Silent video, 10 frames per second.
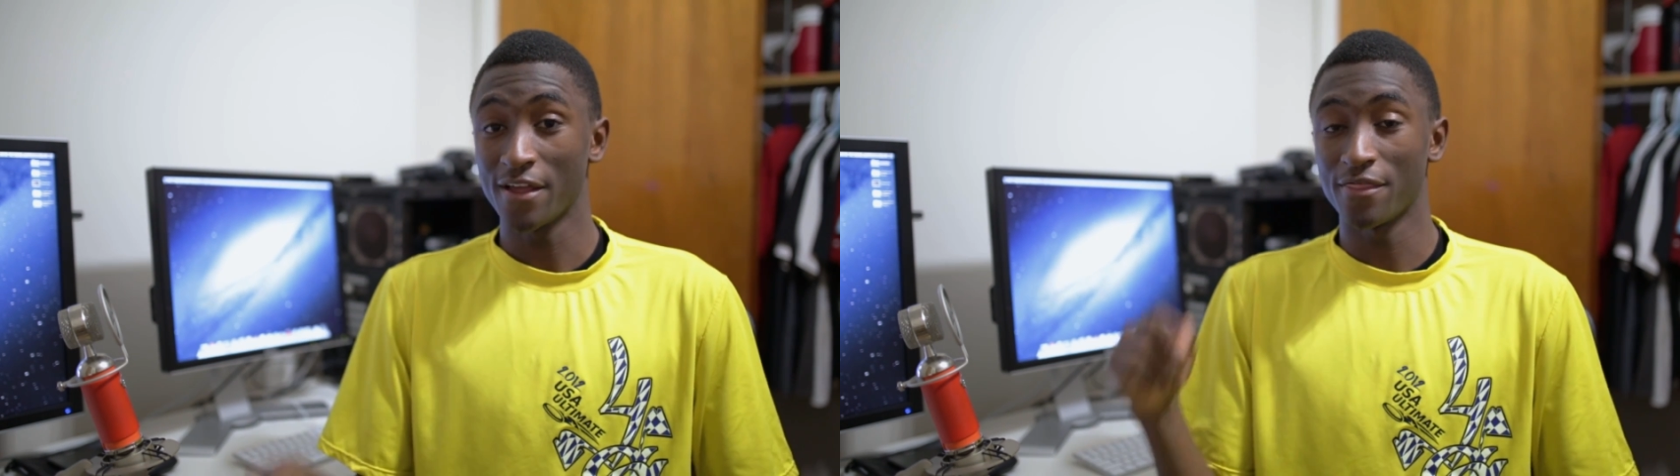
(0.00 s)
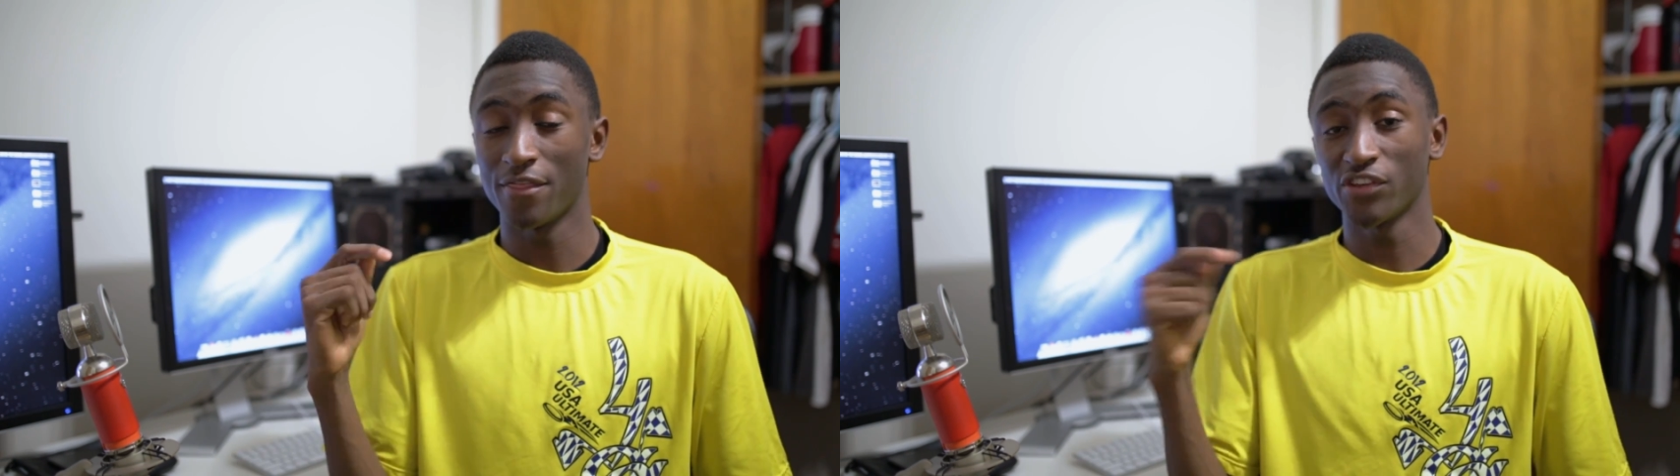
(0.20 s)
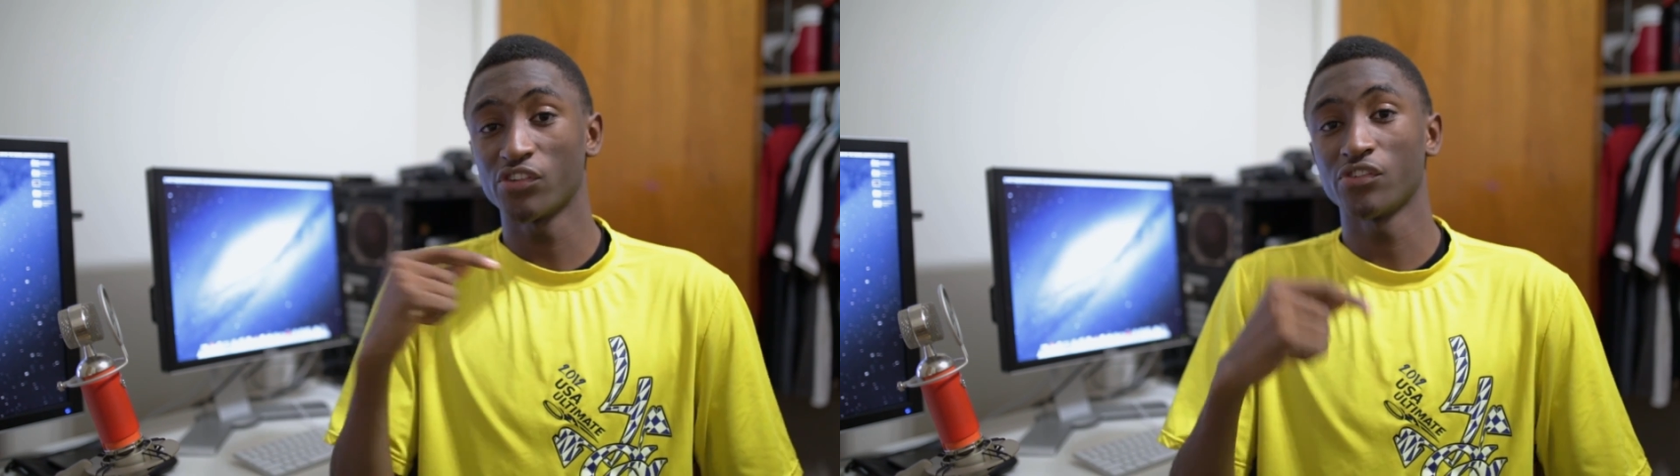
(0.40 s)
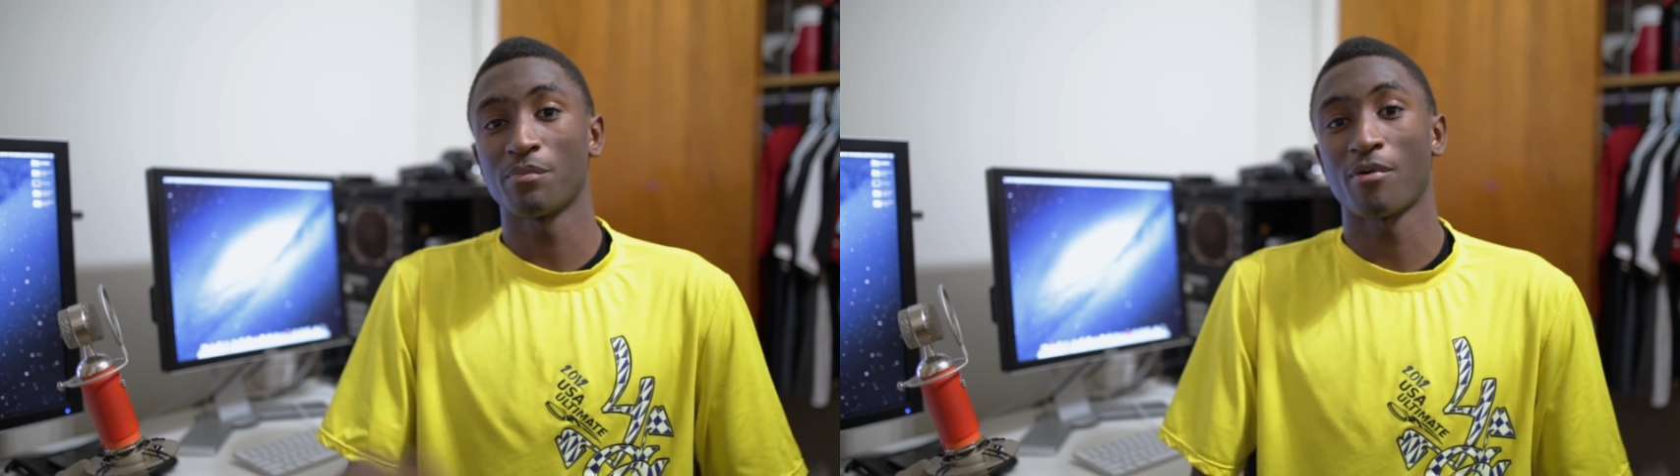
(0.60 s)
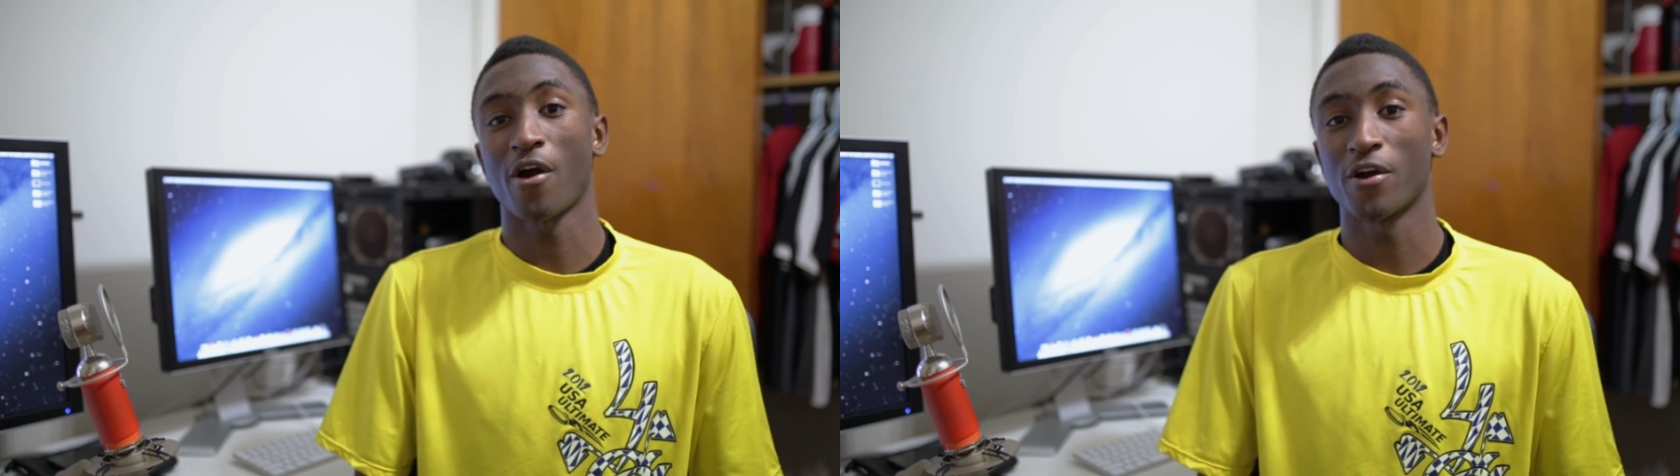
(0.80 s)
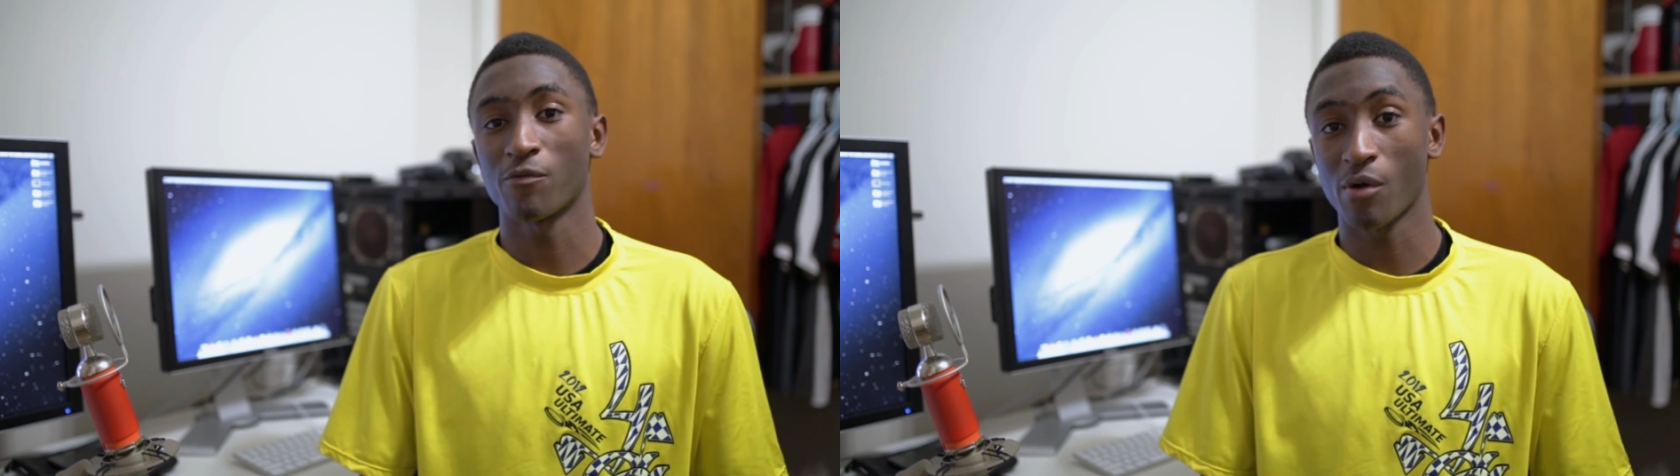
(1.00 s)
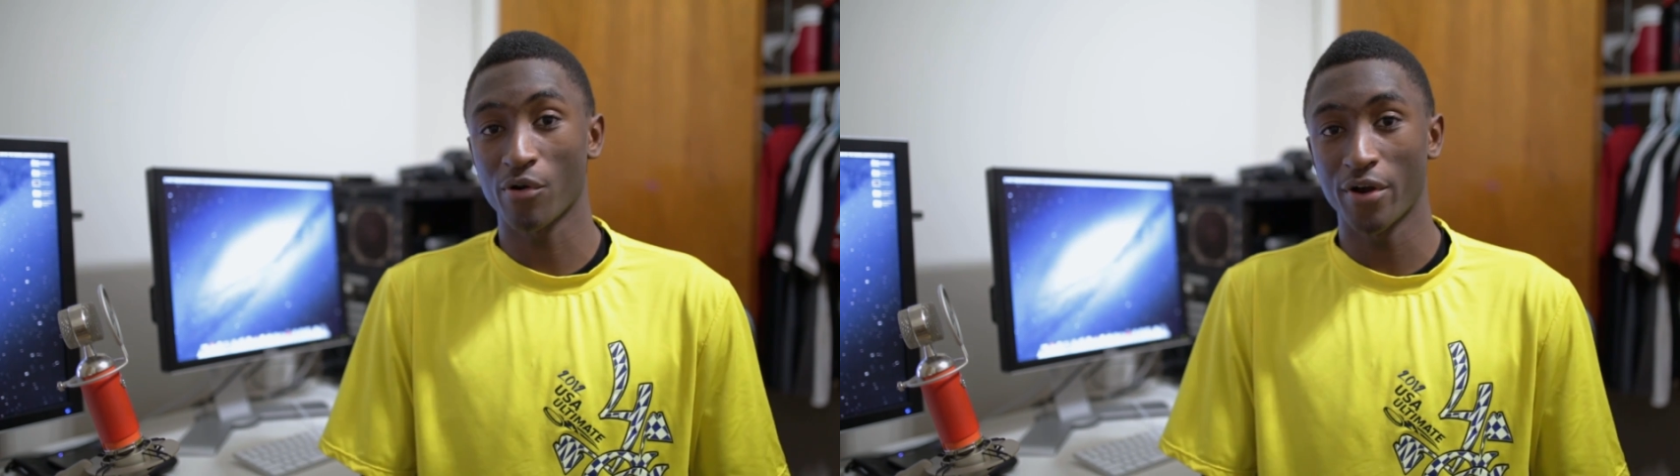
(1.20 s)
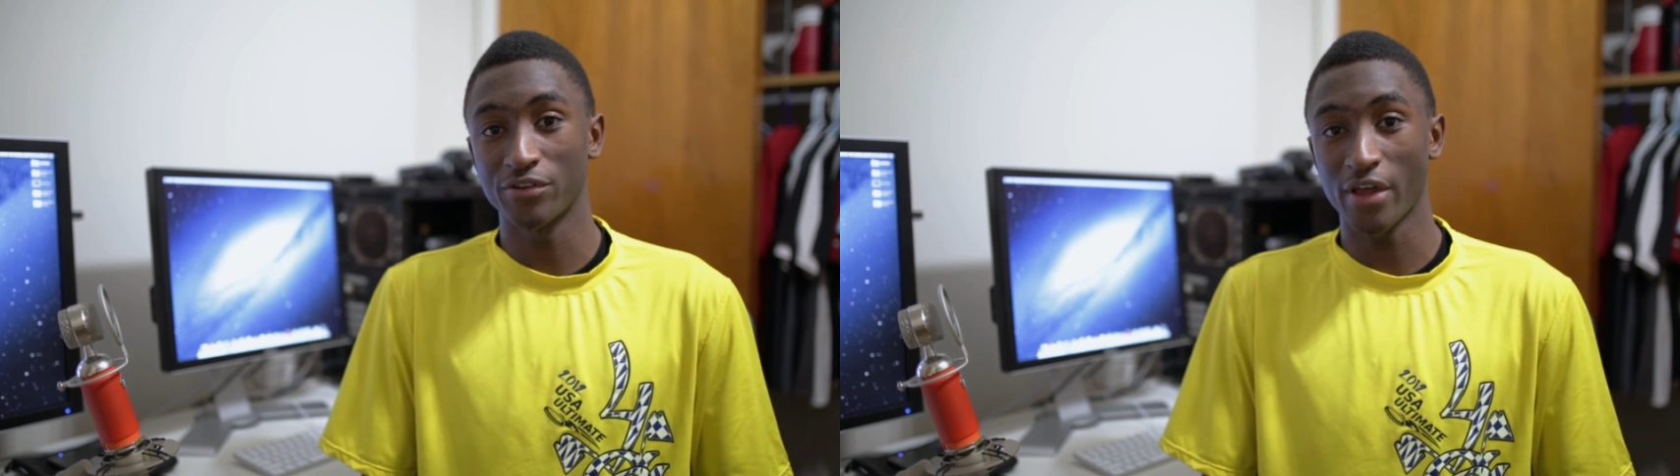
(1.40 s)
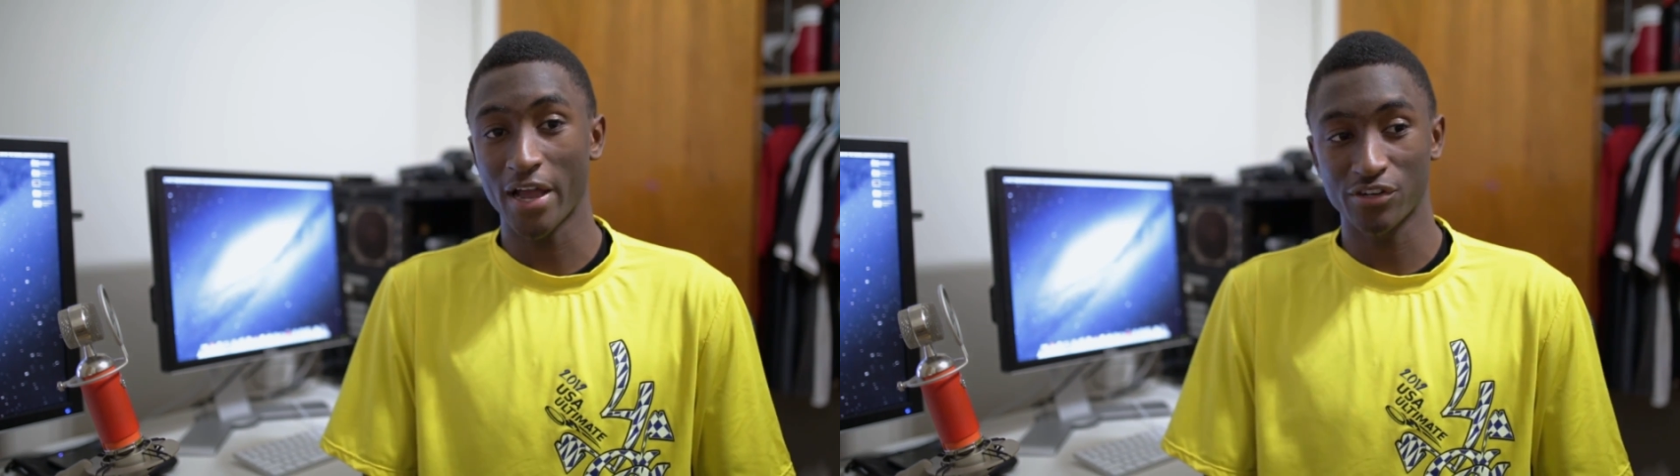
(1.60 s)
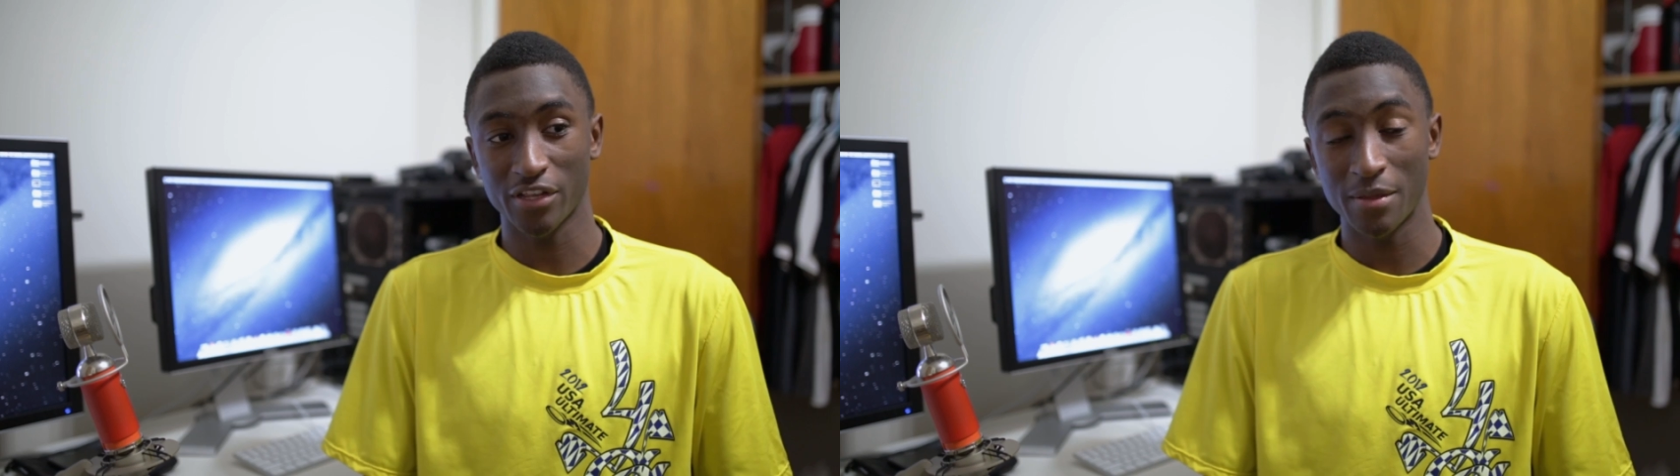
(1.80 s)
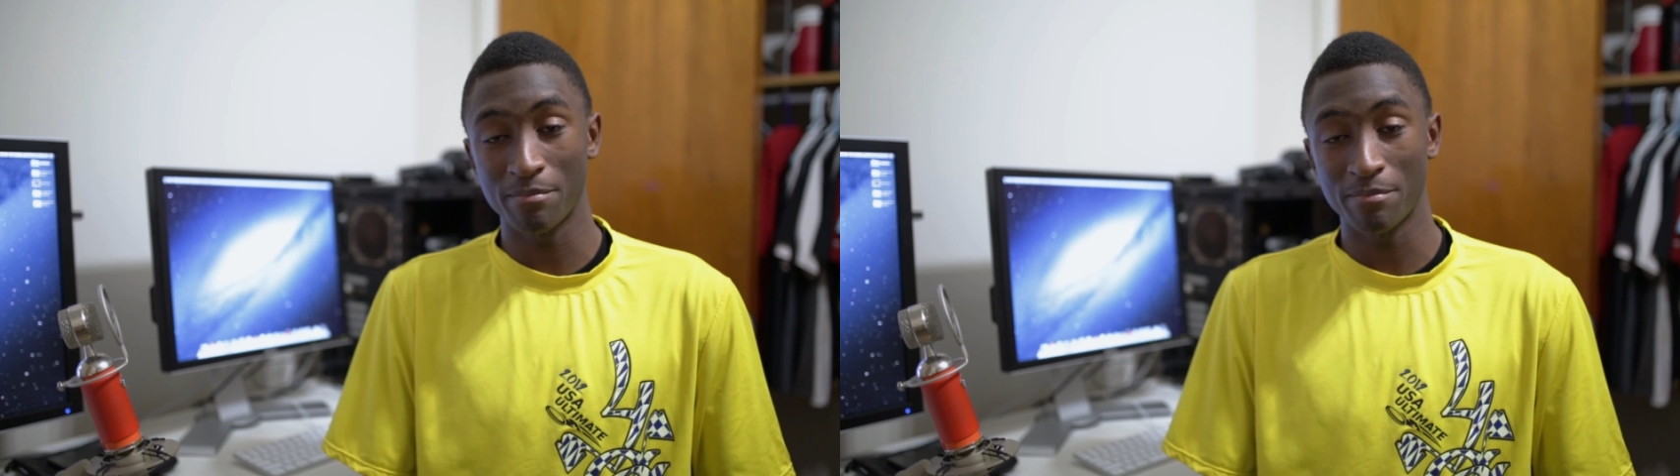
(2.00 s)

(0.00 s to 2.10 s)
This is the part where we're going to actually